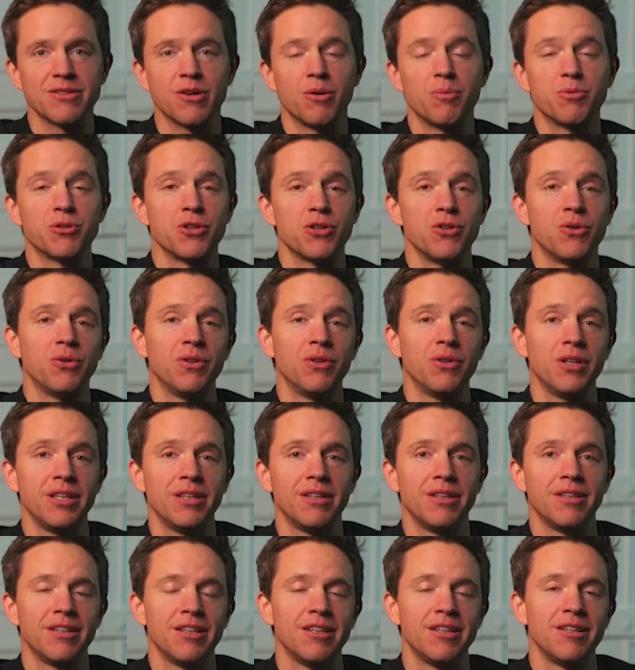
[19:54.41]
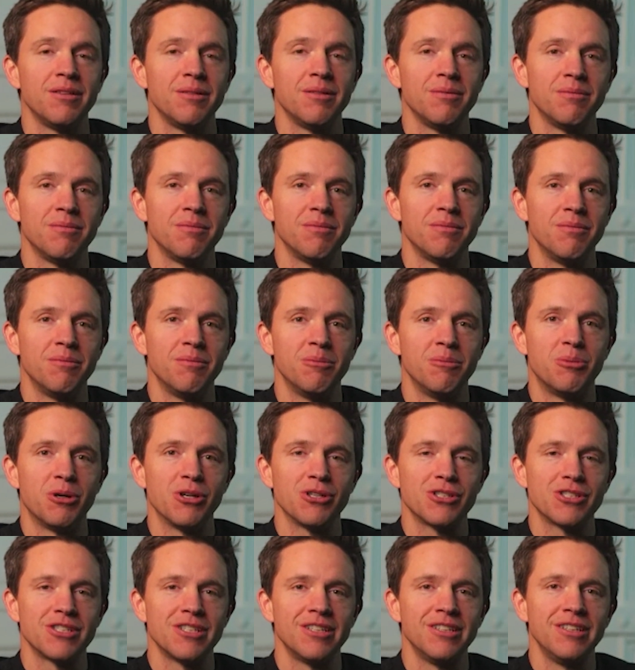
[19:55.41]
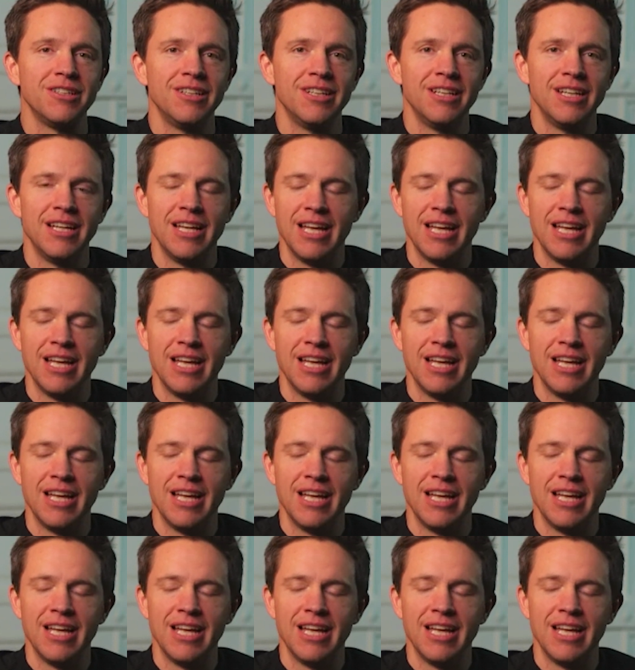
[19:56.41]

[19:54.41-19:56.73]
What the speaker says: optional in Boston?